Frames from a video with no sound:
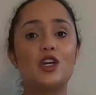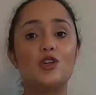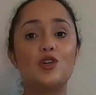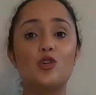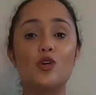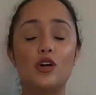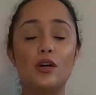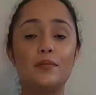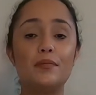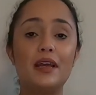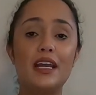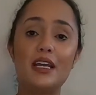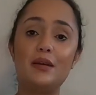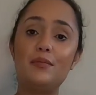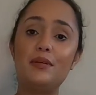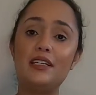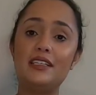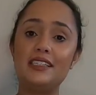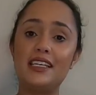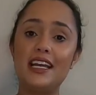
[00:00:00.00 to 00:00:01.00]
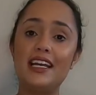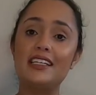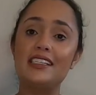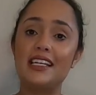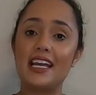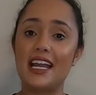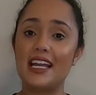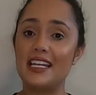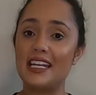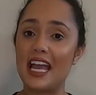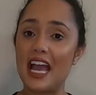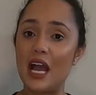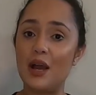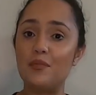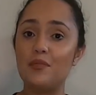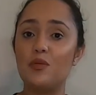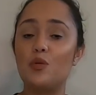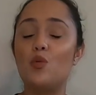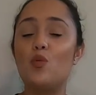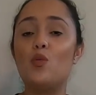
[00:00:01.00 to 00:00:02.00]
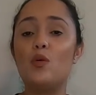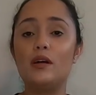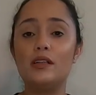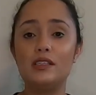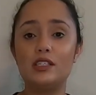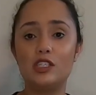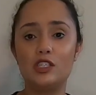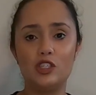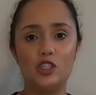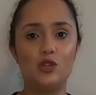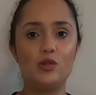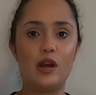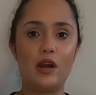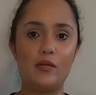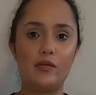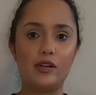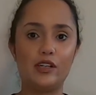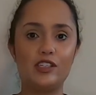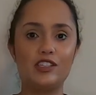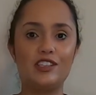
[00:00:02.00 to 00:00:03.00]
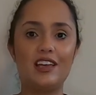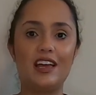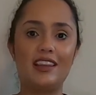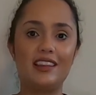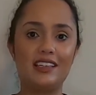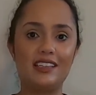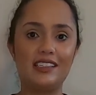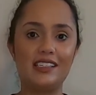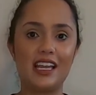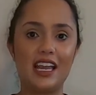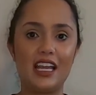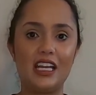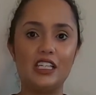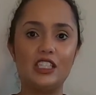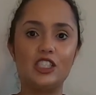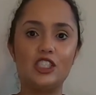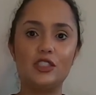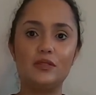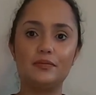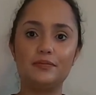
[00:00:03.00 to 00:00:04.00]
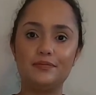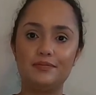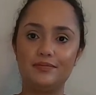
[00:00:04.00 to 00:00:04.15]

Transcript: your baby takes a nap 1 to 2 hours at this age.